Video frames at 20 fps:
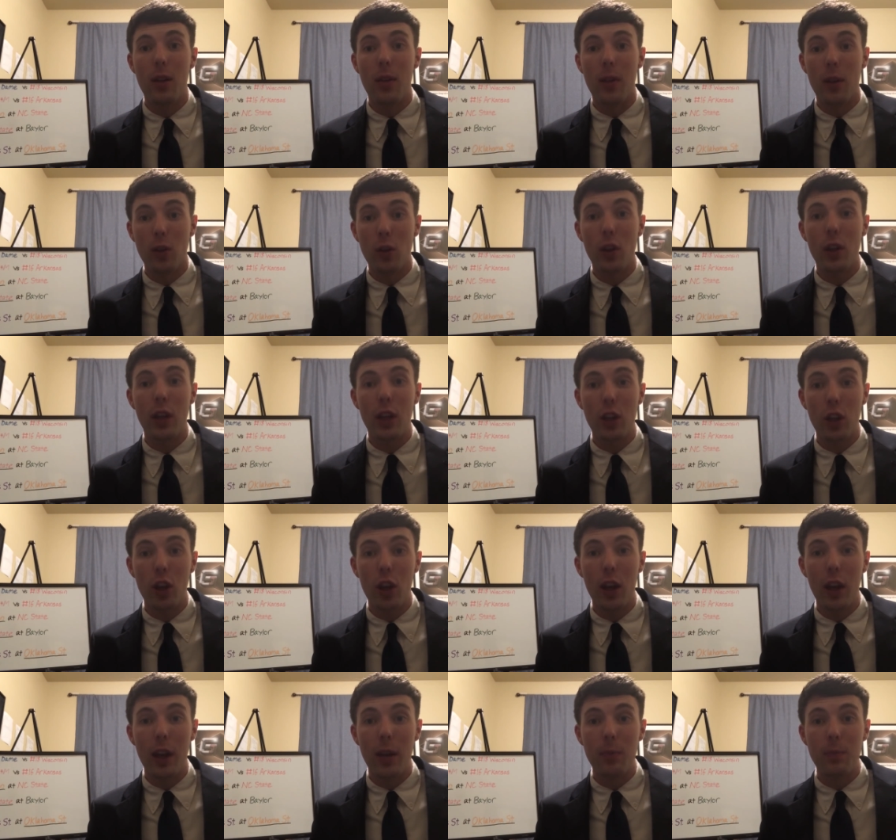They're looking
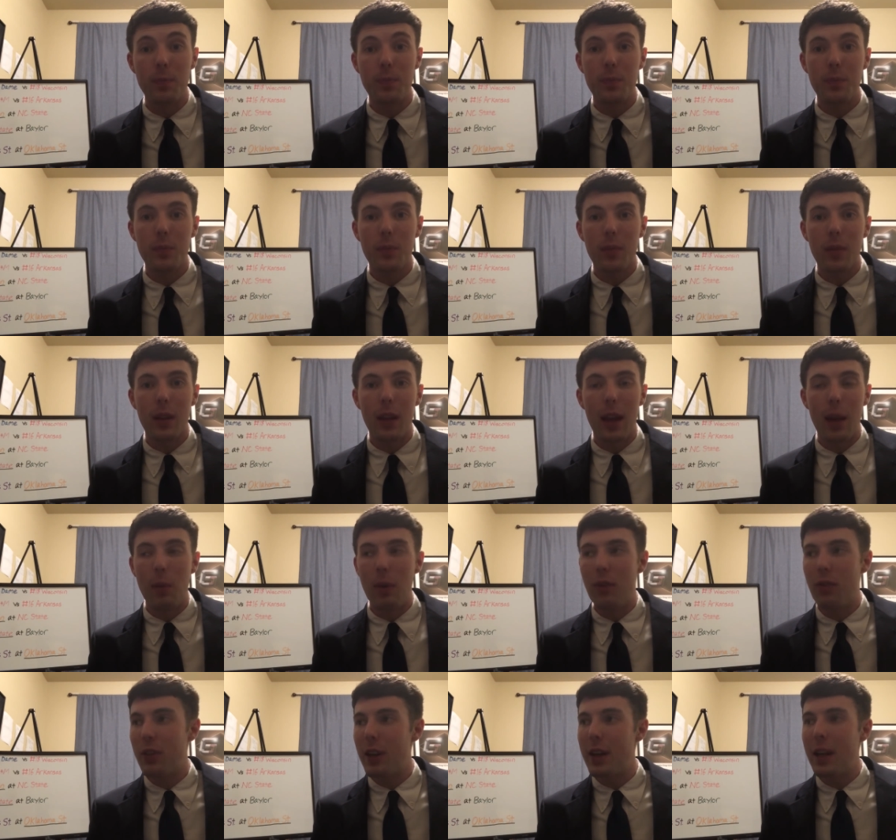good. And
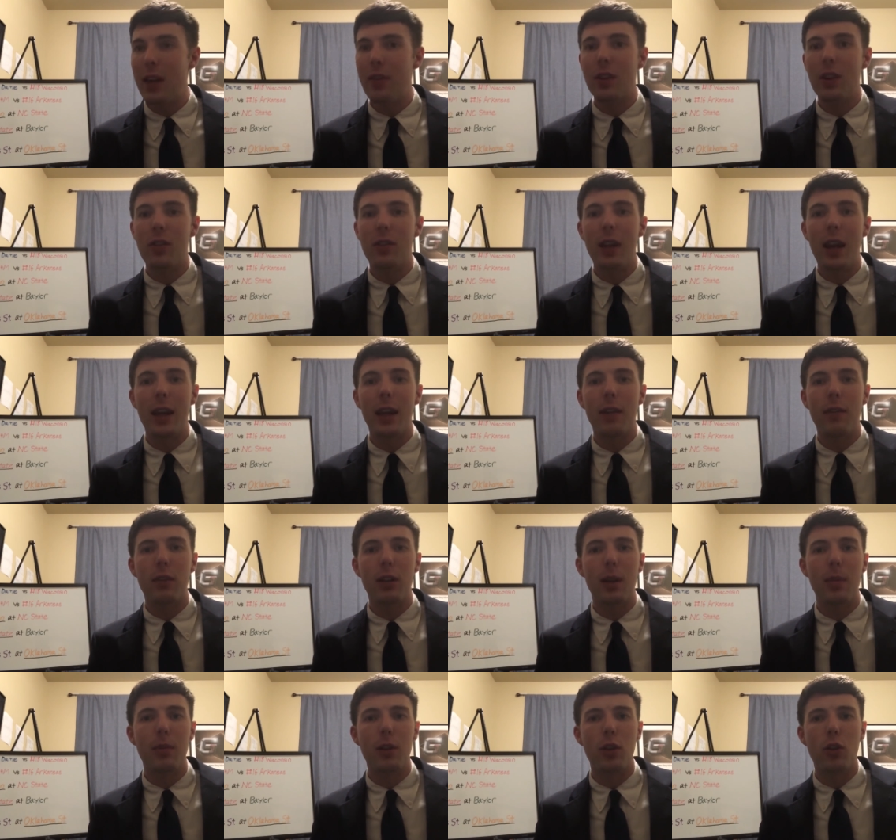we've seen NC State give
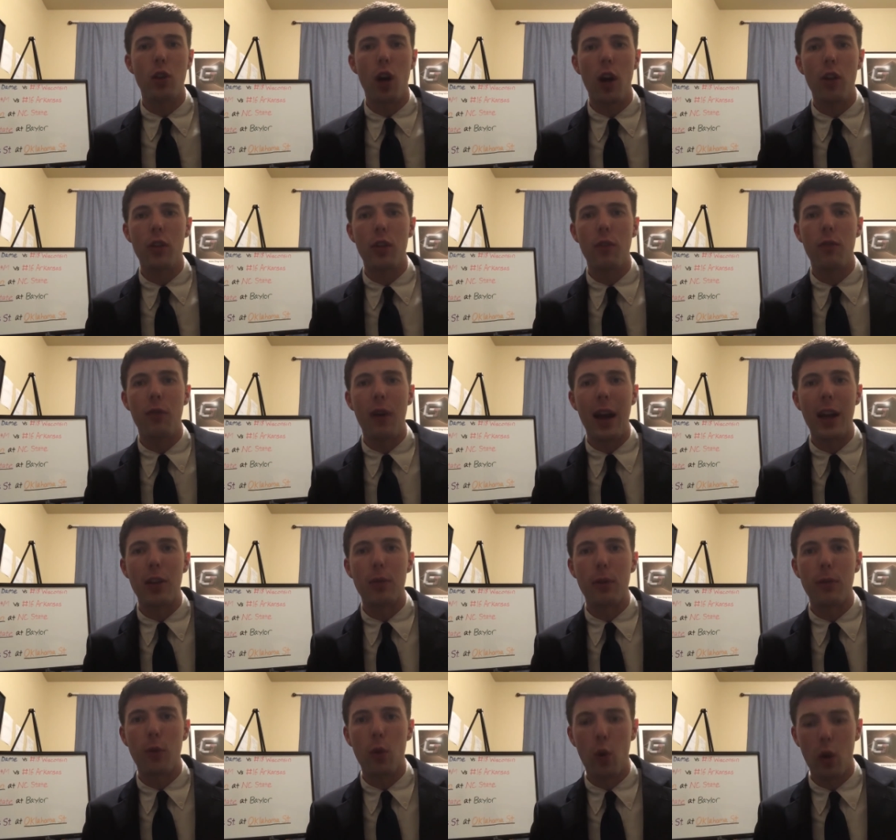Clemson tons of
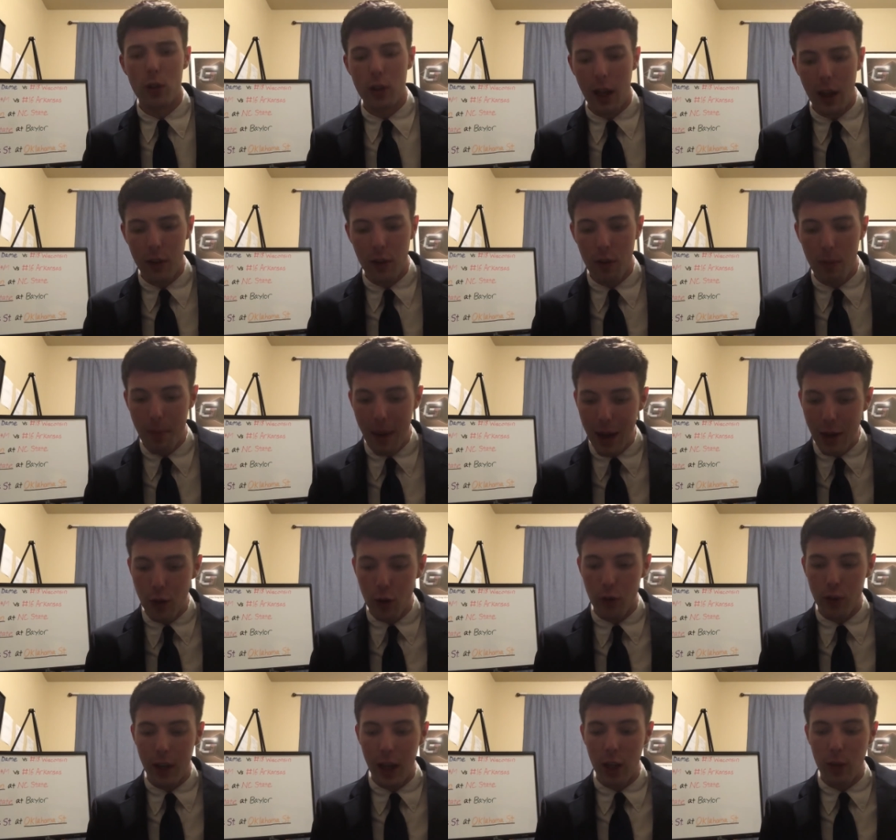fights before, tons of
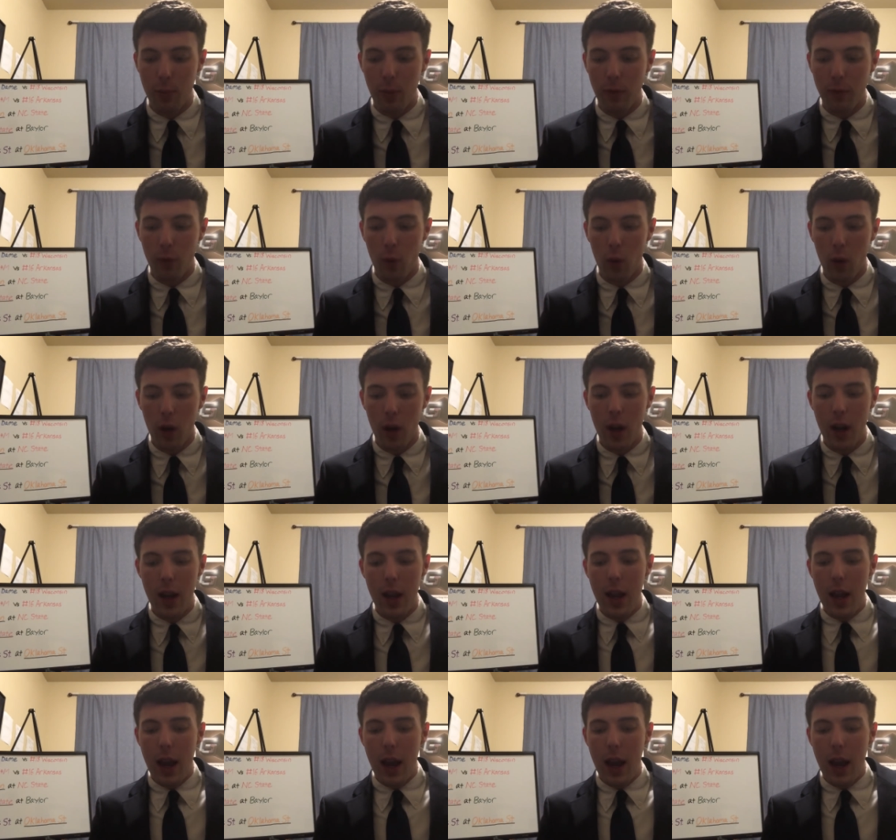major tests before.